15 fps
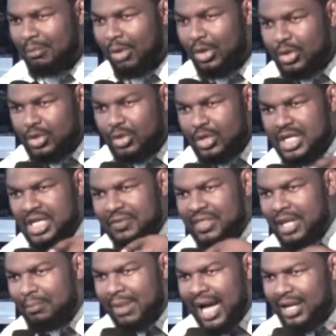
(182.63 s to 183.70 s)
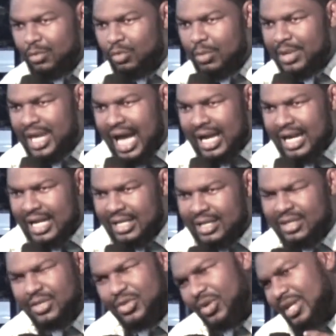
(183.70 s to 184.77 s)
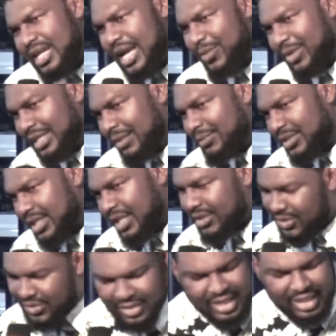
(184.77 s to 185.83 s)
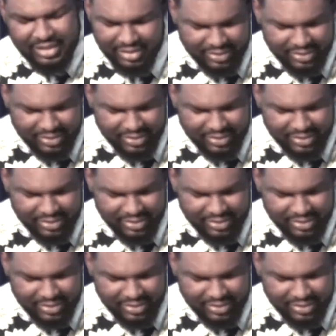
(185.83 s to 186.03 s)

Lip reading: But if the man will be arrested, you don't like what I'm saying. You don't